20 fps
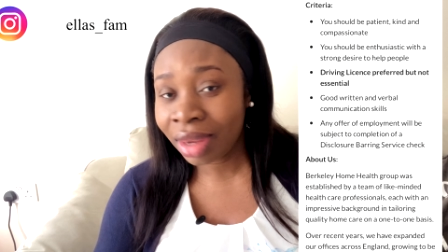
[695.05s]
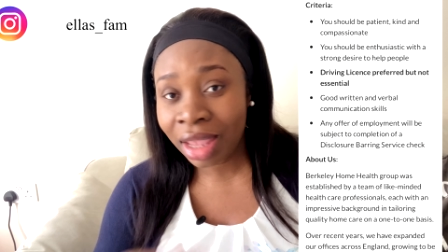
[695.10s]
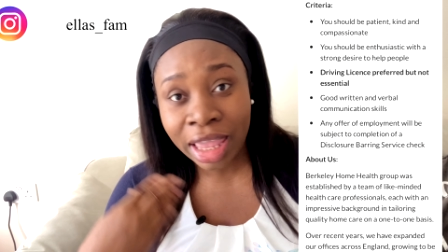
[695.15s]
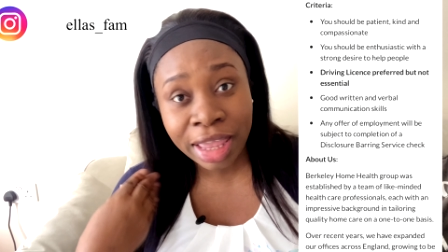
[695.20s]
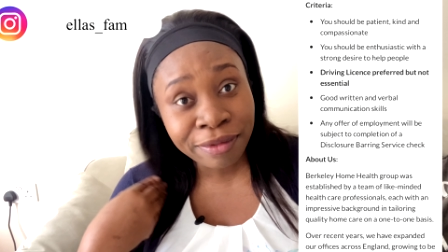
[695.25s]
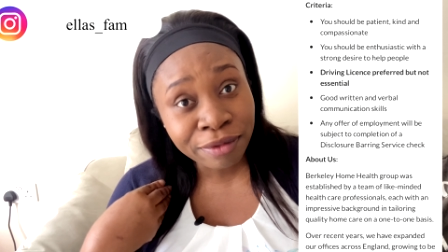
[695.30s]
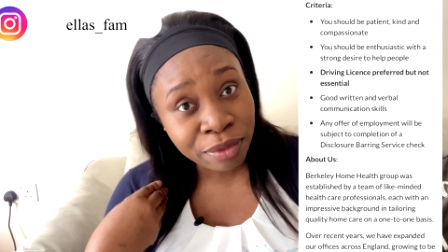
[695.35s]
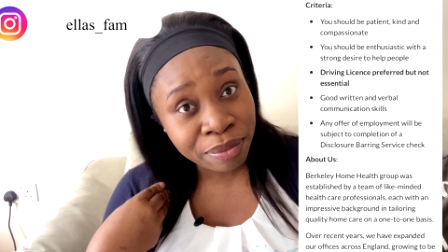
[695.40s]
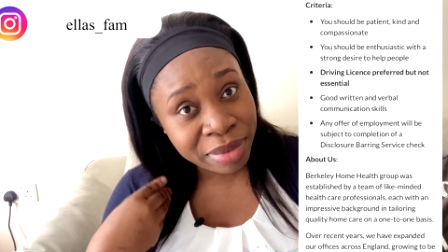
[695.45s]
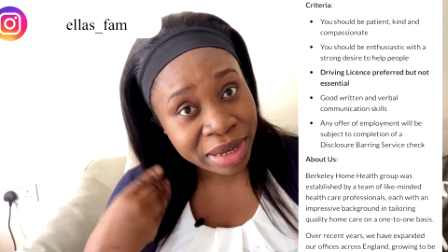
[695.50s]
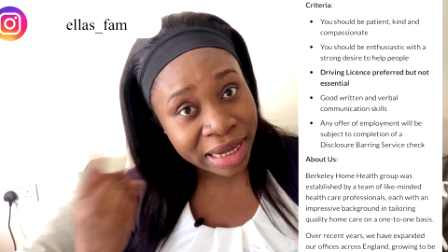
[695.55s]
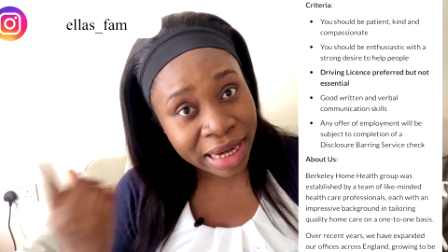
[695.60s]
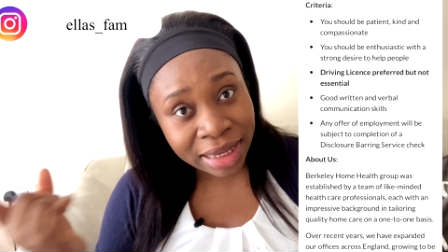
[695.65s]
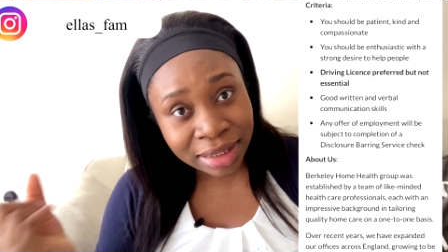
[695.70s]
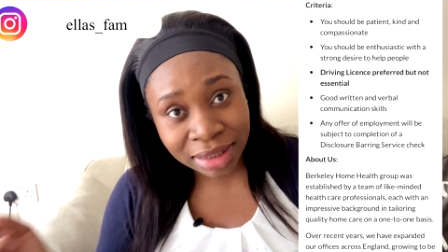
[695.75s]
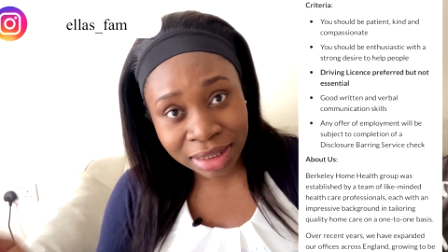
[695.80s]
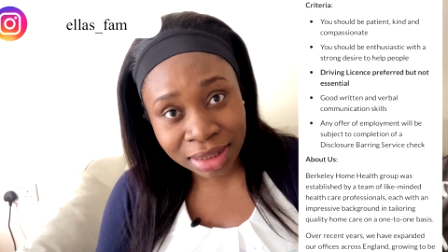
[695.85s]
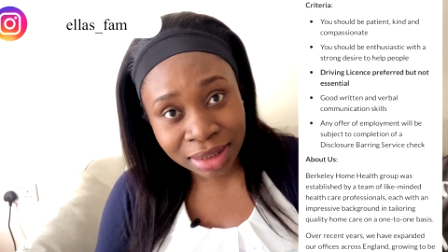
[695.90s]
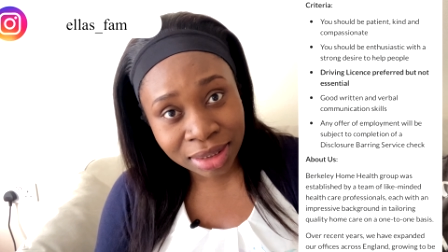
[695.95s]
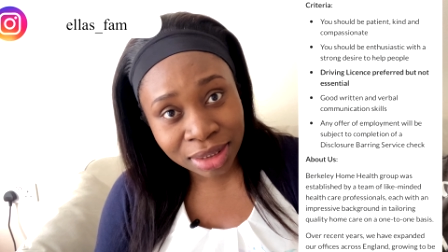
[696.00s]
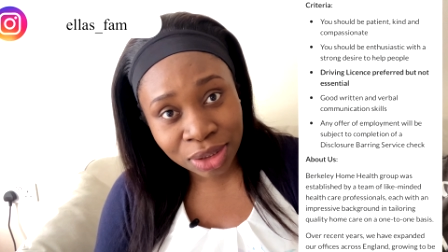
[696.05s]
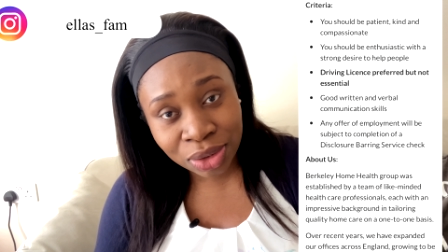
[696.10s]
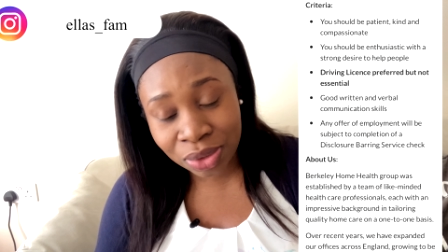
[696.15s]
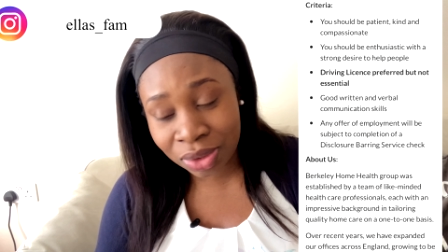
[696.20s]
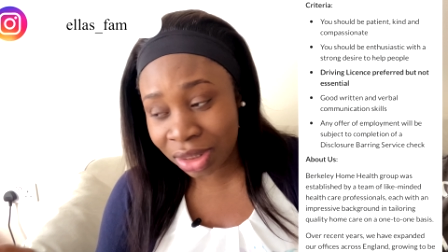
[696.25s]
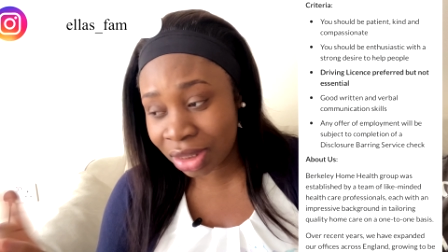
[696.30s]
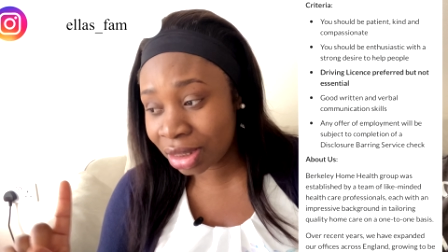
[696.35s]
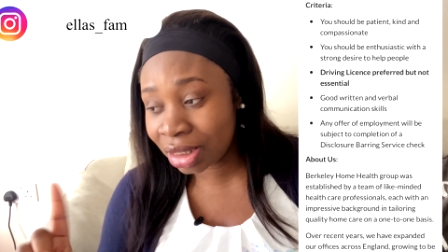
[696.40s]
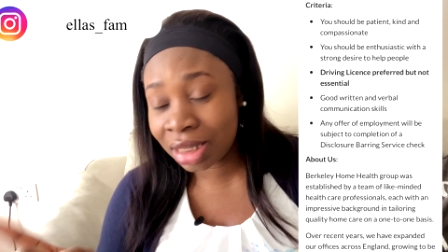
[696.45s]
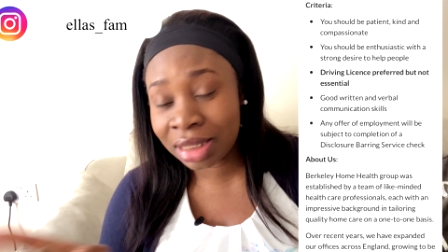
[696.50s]
Even me that is listening to
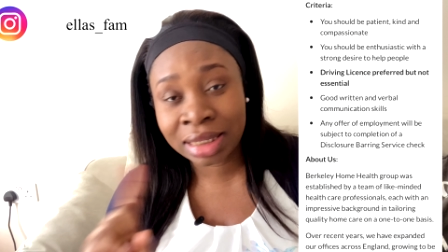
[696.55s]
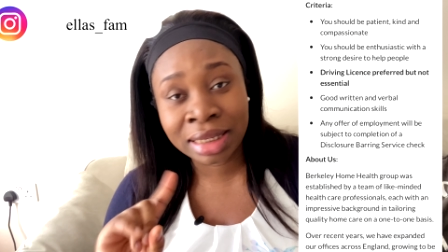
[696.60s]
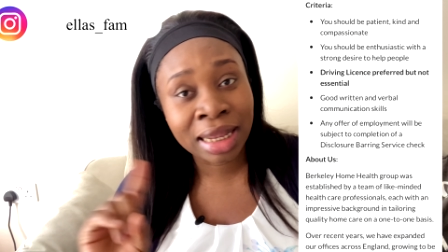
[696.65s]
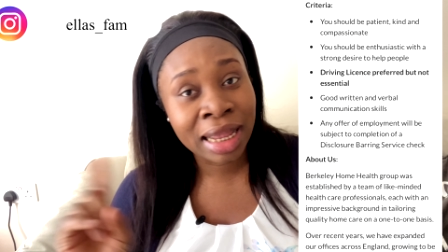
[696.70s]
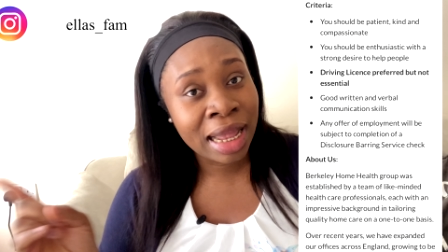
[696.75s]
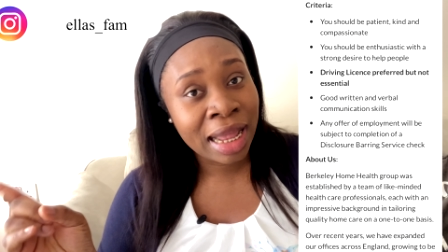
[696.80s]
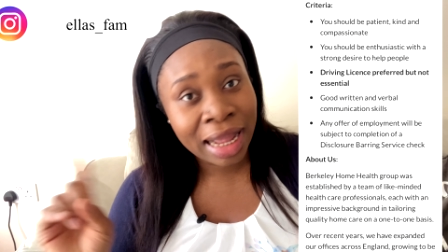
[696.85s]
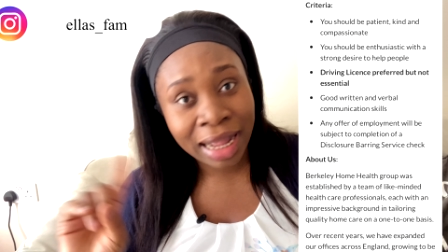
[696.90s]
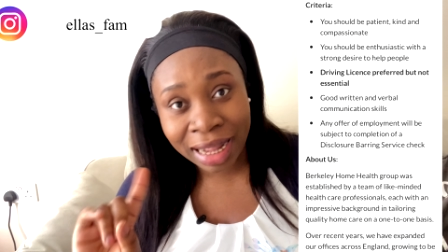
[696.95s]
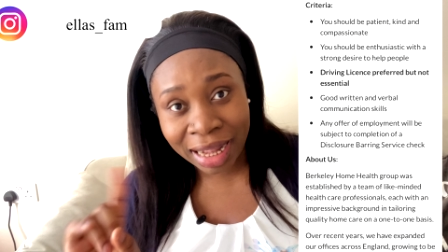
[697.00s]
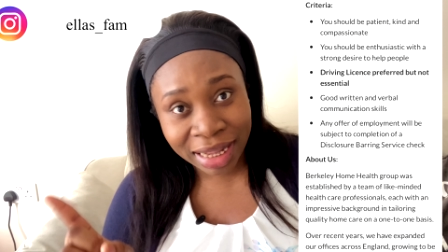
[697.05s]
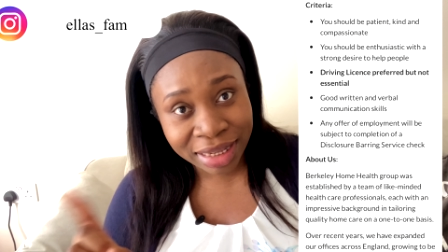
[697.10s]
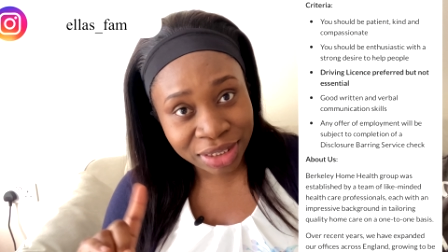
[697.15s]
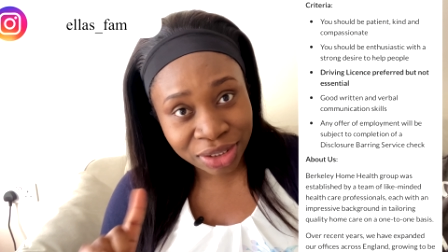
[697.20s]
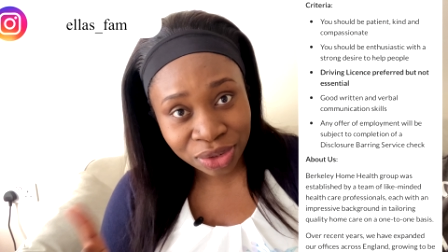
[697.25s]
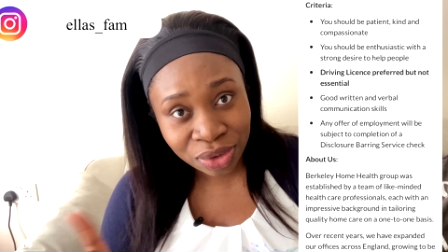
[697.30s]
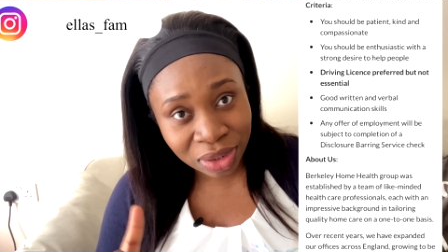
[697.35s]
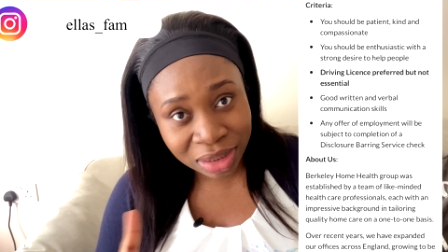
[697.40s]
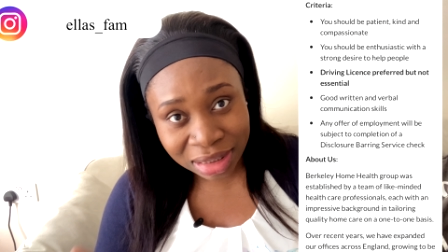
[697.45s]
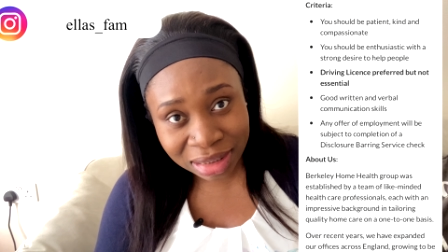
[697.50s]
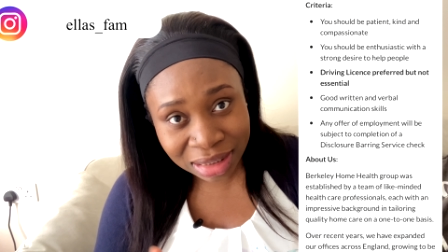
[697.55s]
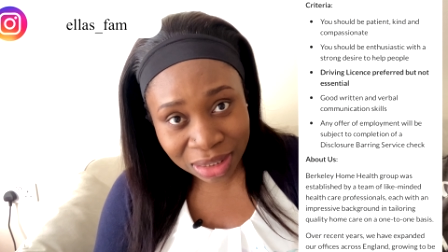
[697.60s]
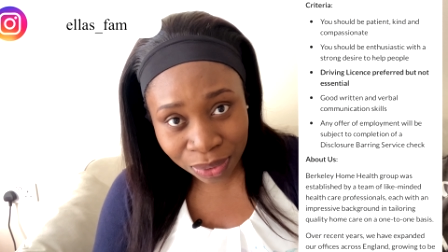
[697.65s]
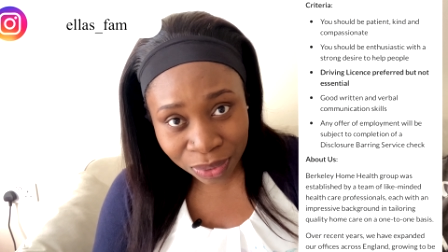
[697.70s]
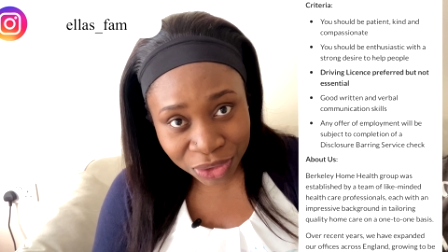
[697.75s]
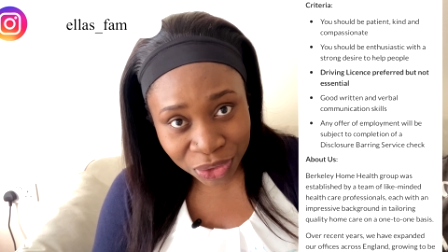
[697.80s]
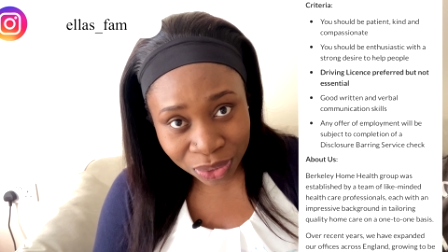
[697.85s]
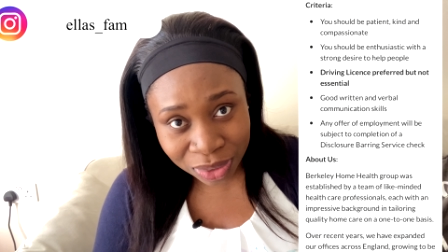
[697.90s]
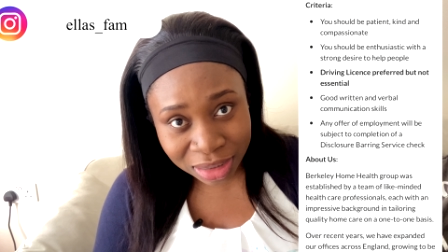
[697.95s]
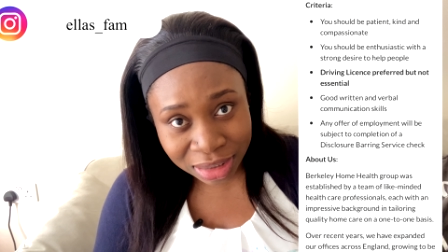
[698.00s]
this lady, I did not understand
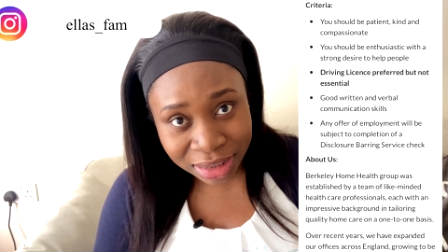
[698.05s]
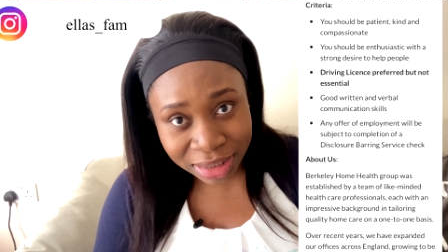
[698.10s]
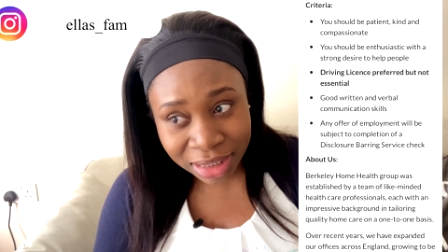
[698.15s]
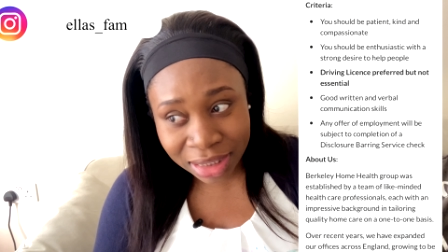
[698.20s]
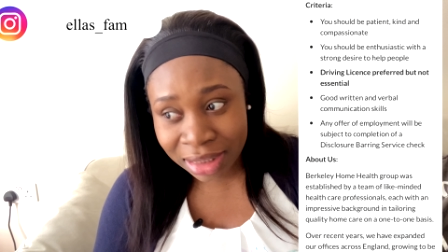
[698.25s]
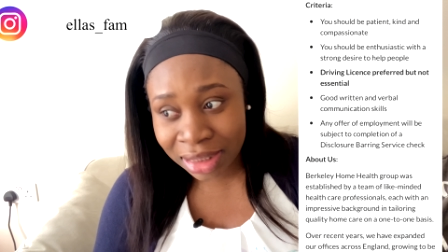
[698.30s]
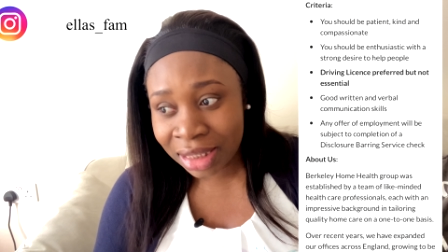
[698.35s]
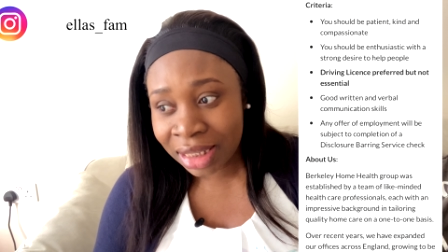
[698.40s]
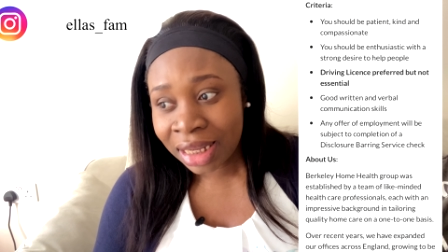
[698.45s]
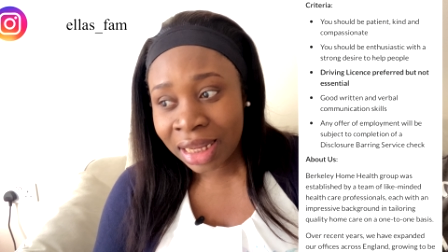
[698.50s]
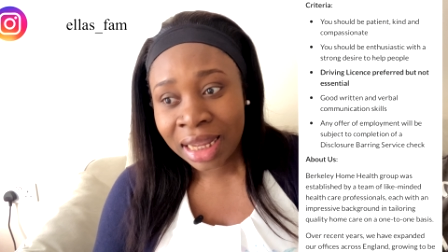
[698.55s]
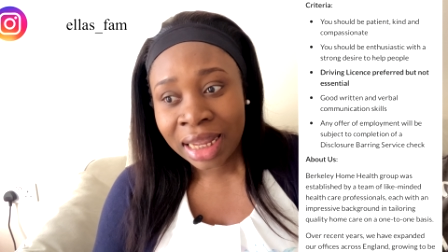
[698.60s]
what she was saying,